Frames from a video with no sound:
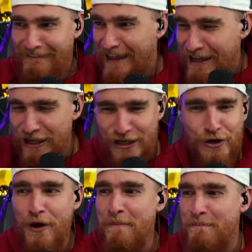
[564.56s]
Like,
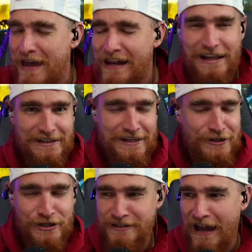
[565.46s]
you're admitting to
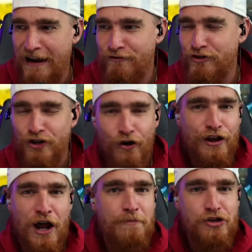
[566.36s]
just kind of
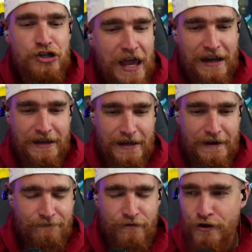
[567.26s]
stirring up shit
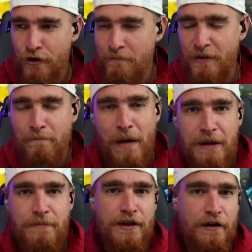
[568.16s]
for the
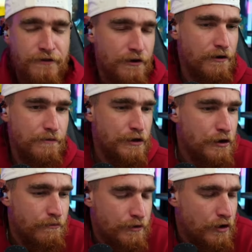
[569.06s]
betterment of your
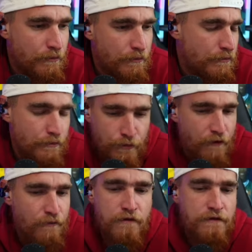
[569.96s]

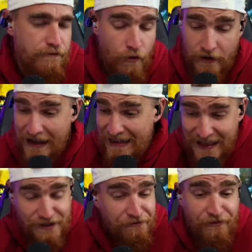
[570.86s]
moving forward. And
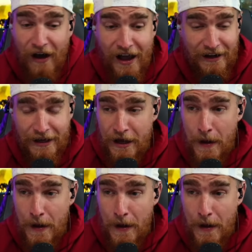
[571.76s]
that's fine.